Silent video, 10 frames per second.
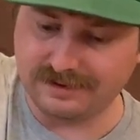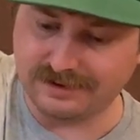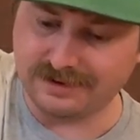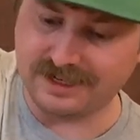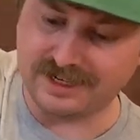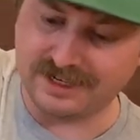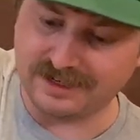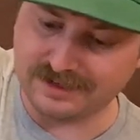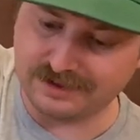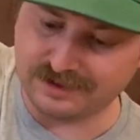Okay,
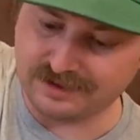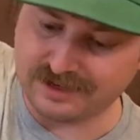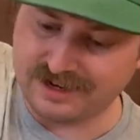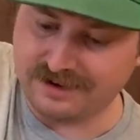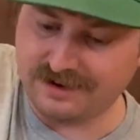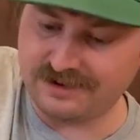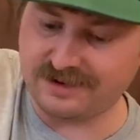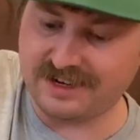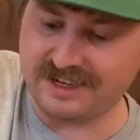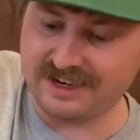it's kind of hard
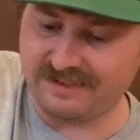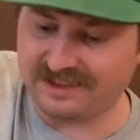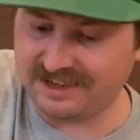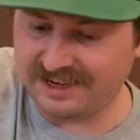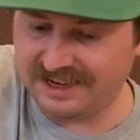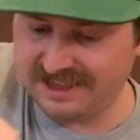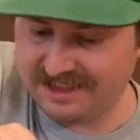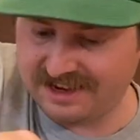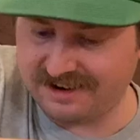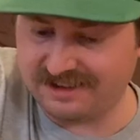trying to get everything in
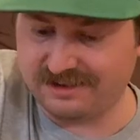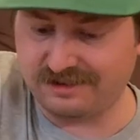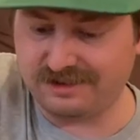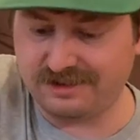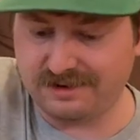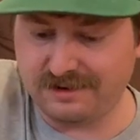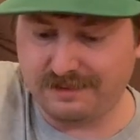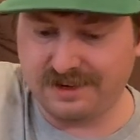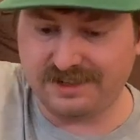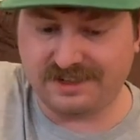there. There's so
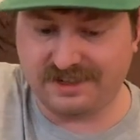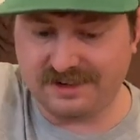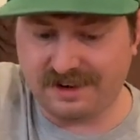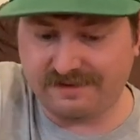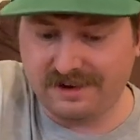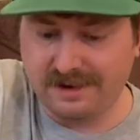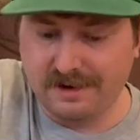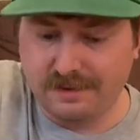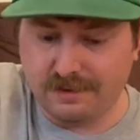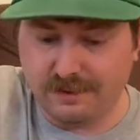much stuff,
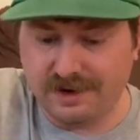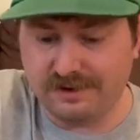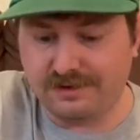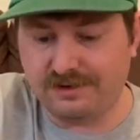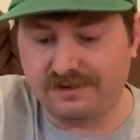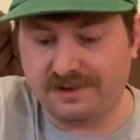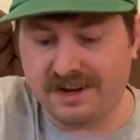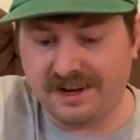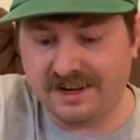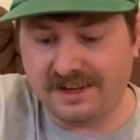but we are
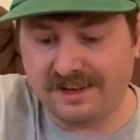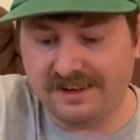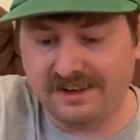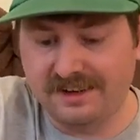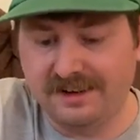trying.